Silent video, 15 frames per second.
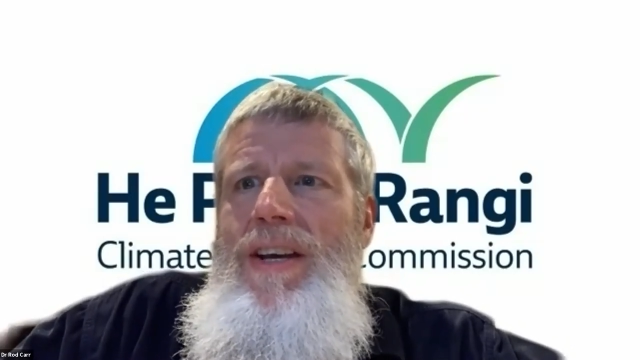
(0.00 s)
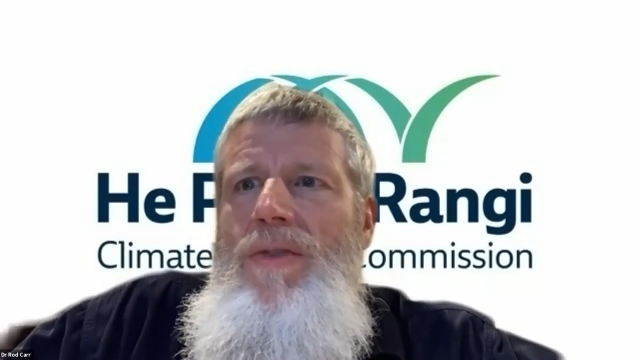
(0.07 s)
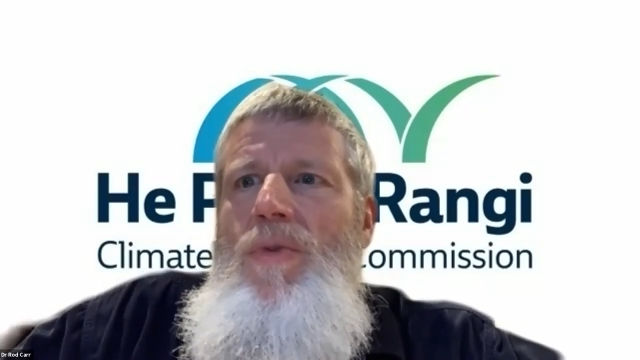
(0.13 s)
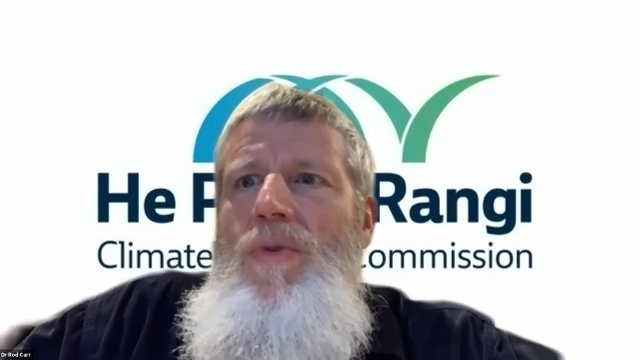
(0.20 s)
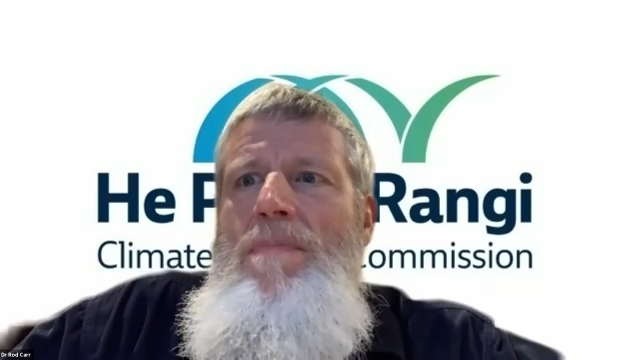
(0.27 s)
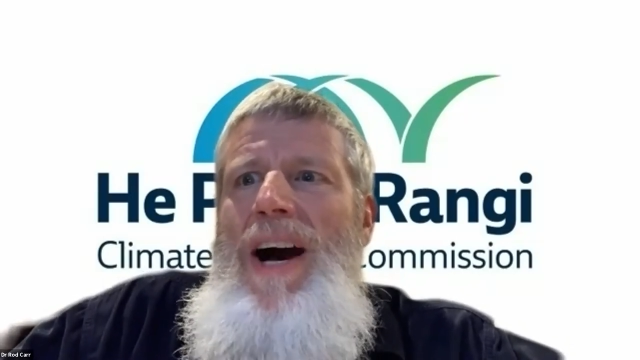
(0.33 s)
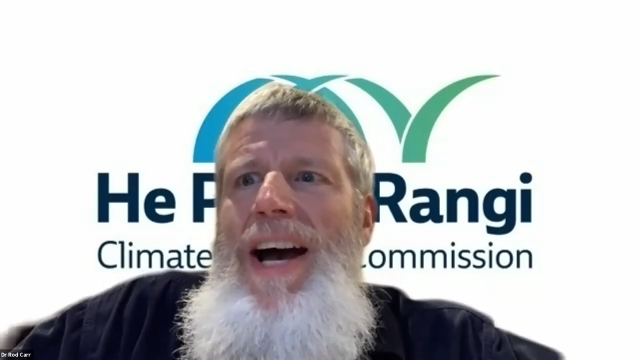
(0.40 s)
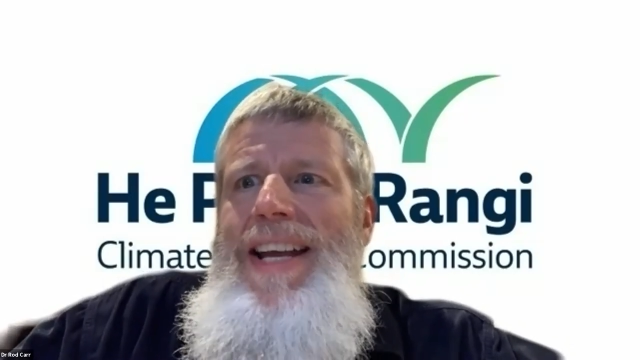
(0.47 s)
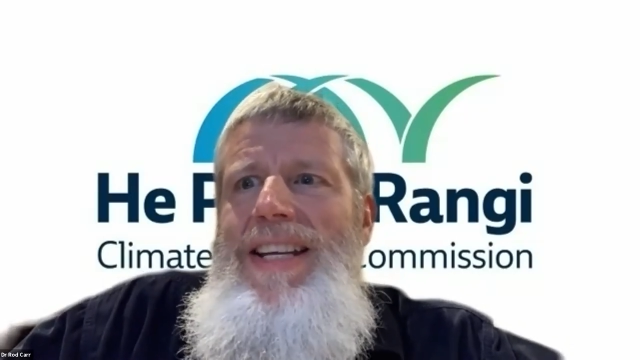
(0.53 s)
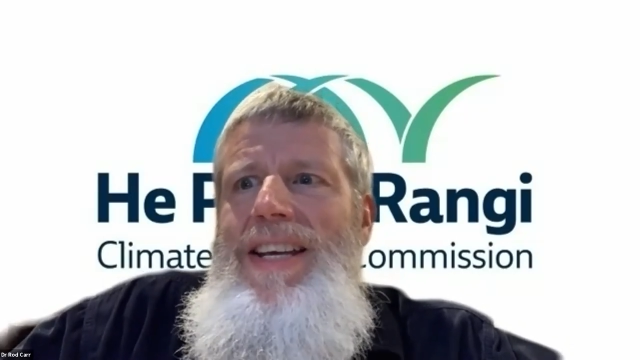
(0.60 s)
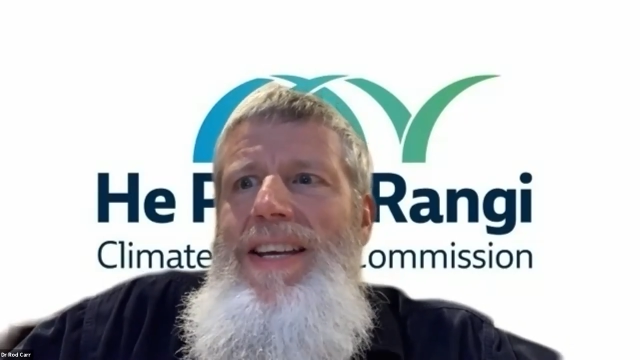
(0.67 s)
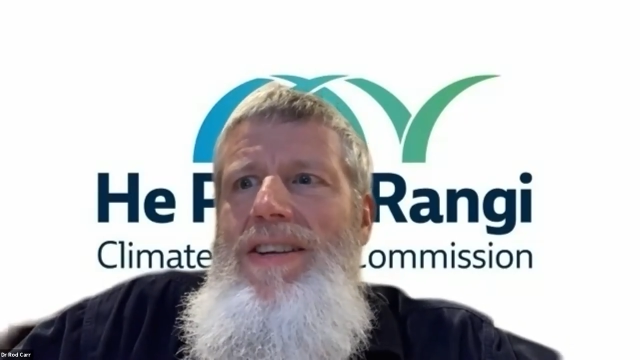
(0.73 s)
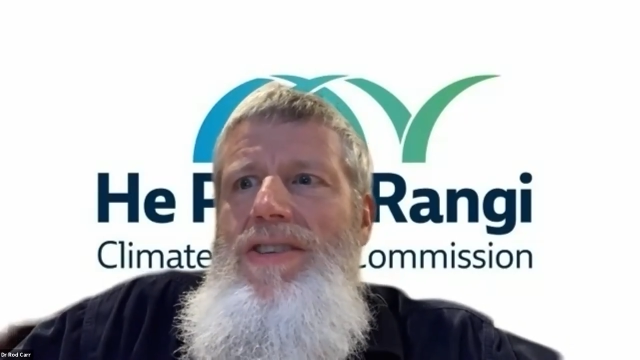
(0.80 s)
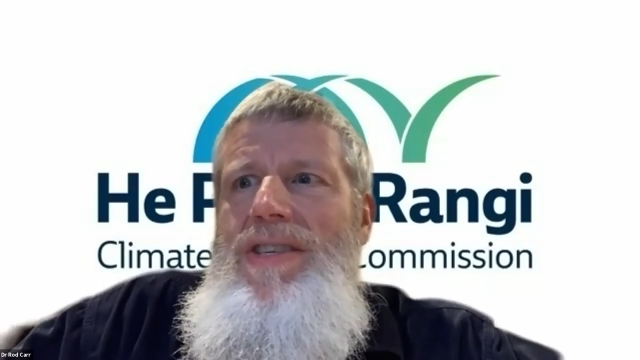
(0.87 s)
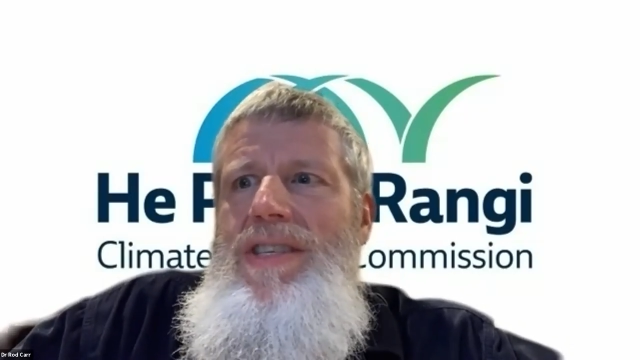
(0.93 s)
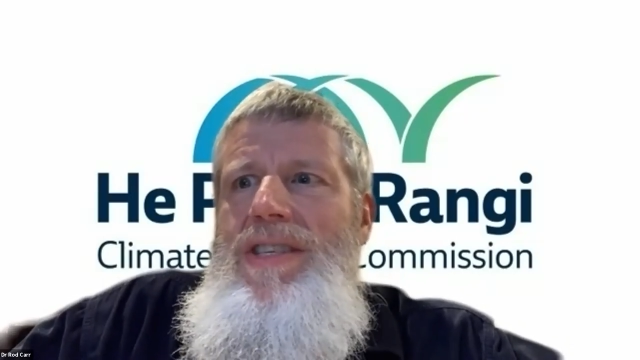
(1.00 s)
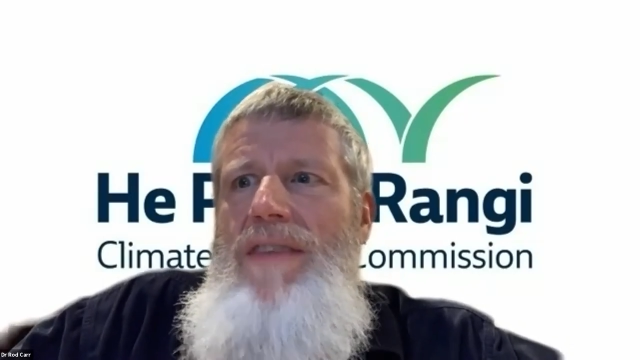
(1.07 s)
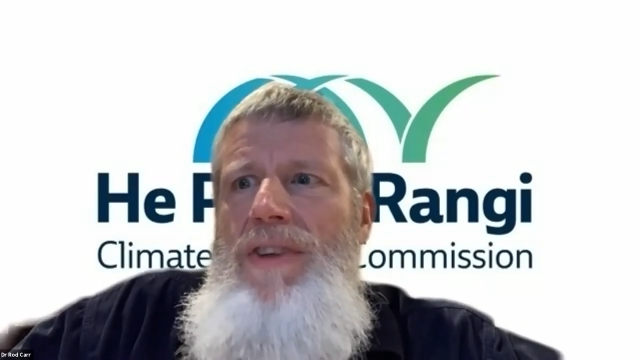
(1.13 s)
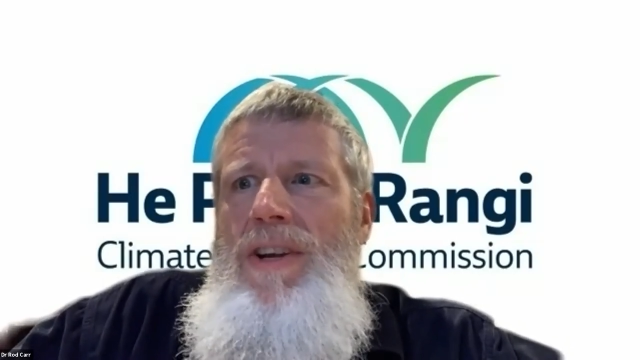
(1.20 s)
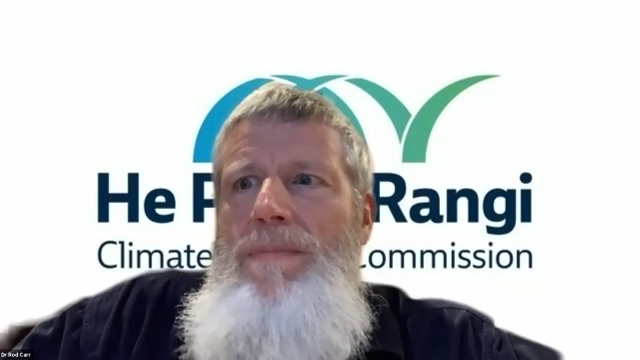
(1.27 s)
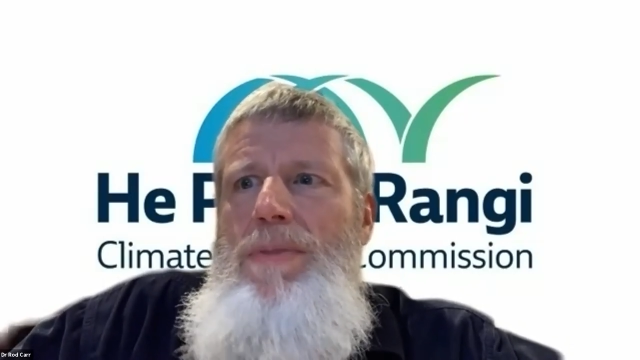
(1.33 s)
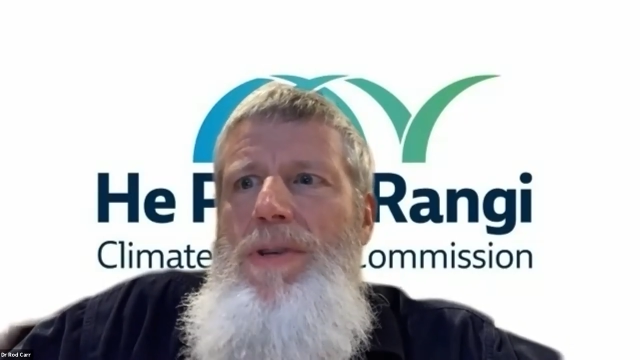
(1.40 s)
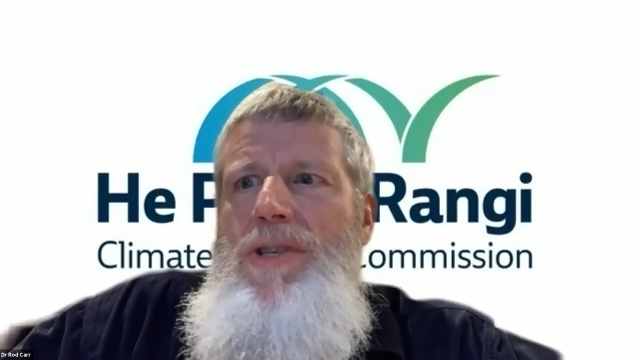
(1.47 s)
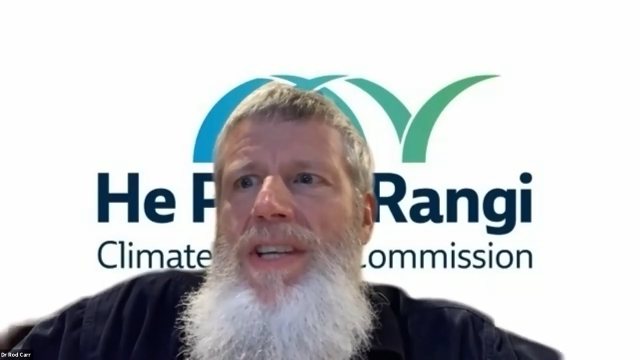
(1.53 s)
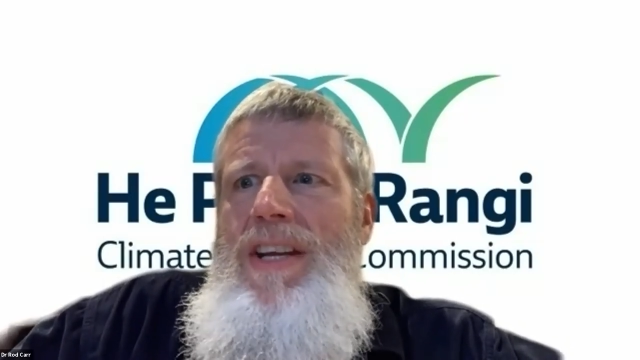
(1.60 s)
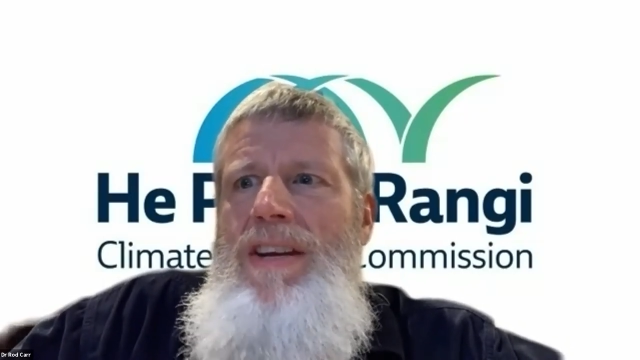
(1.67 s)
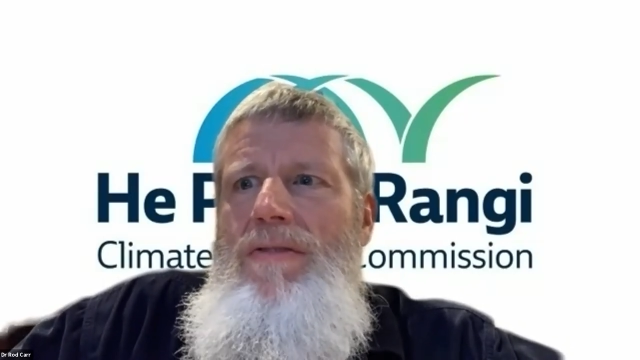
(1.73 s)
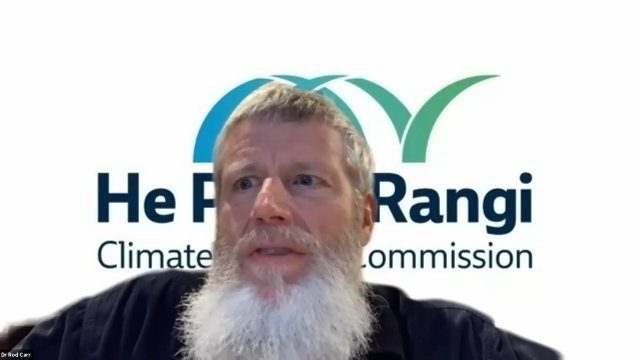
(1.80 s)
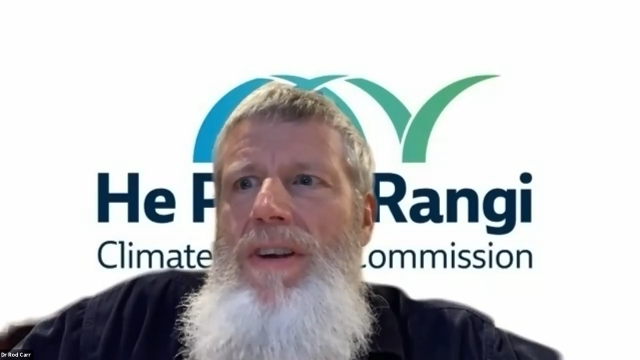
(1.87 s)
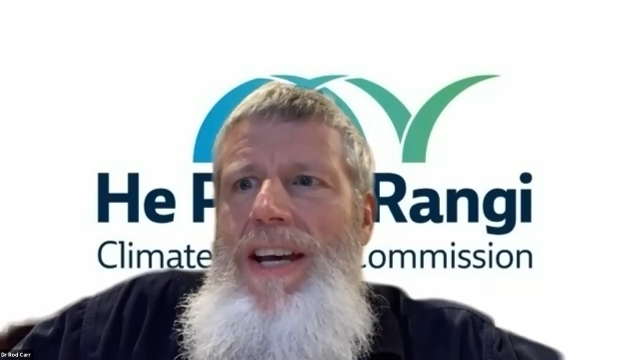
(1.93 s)
we might get a
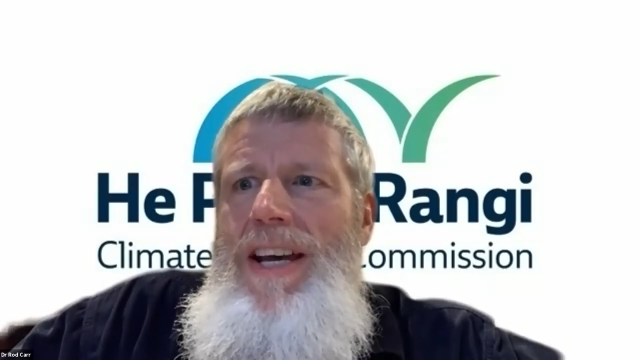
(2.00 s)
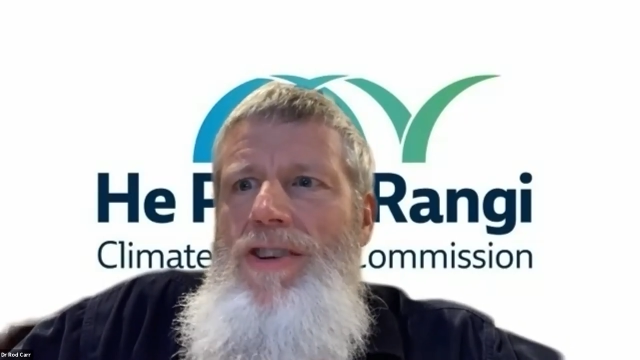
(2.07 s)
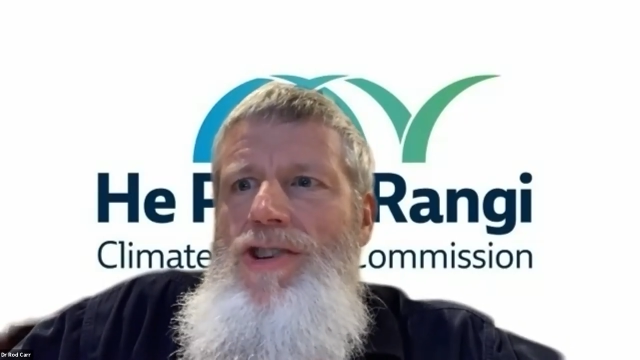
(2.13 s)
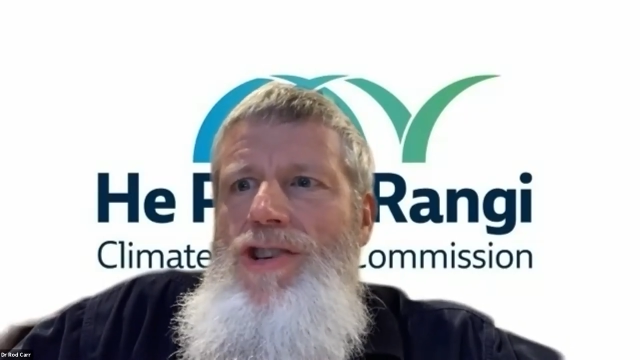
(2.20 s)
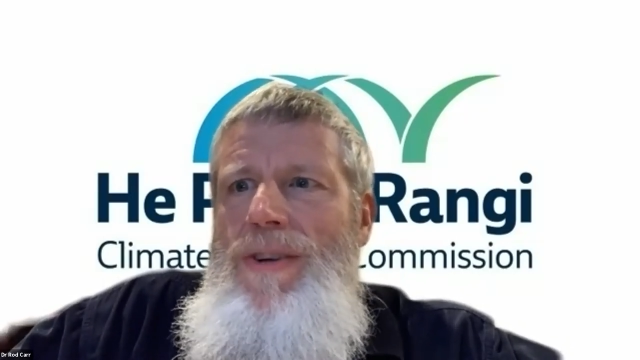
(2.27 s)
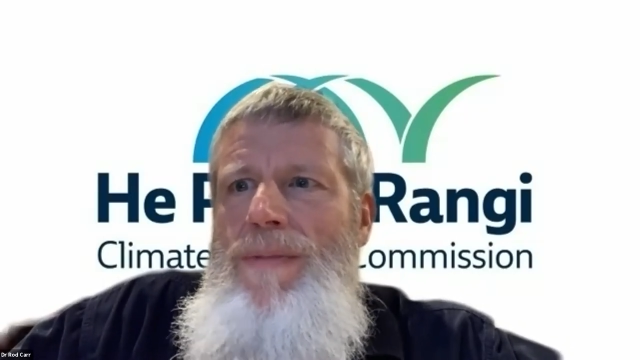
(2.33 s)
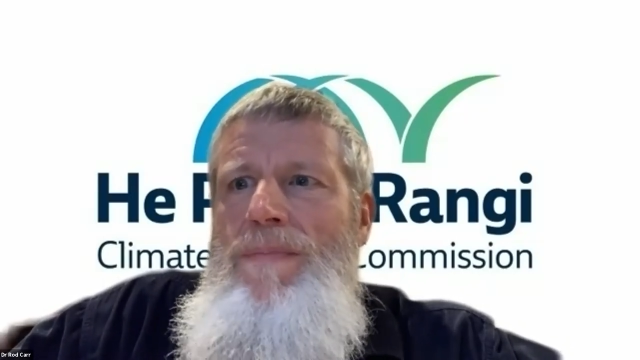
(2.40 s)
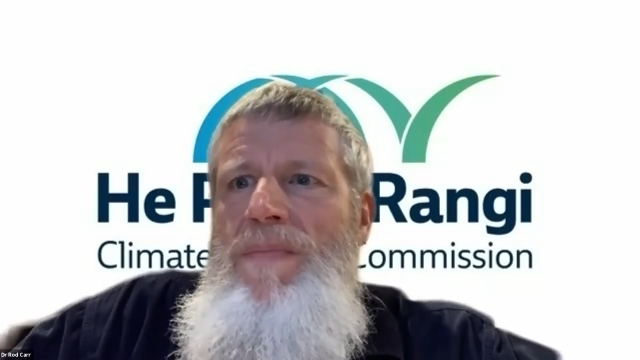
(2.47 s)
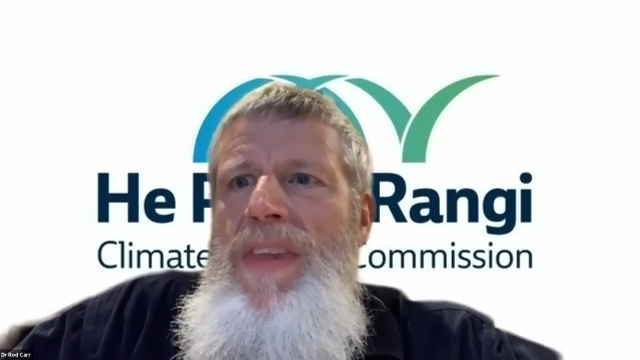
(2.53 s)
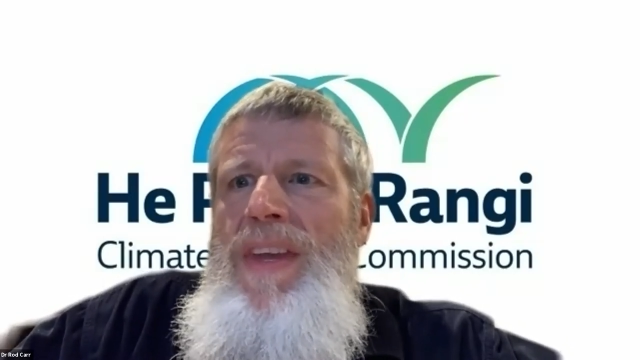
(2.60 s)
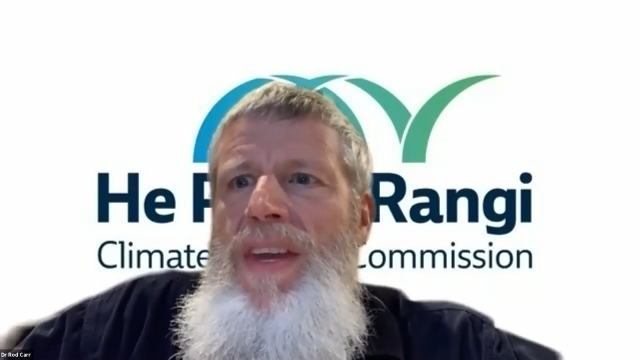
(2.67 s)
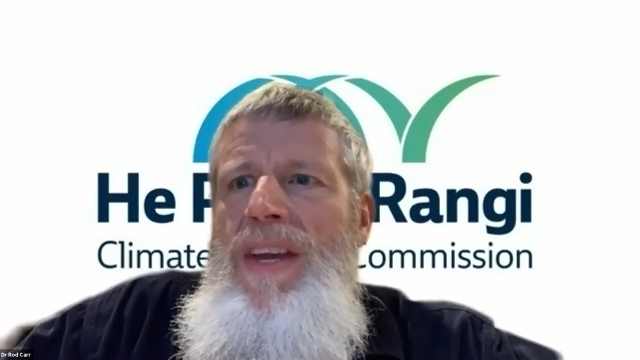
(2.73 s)
7% reduction.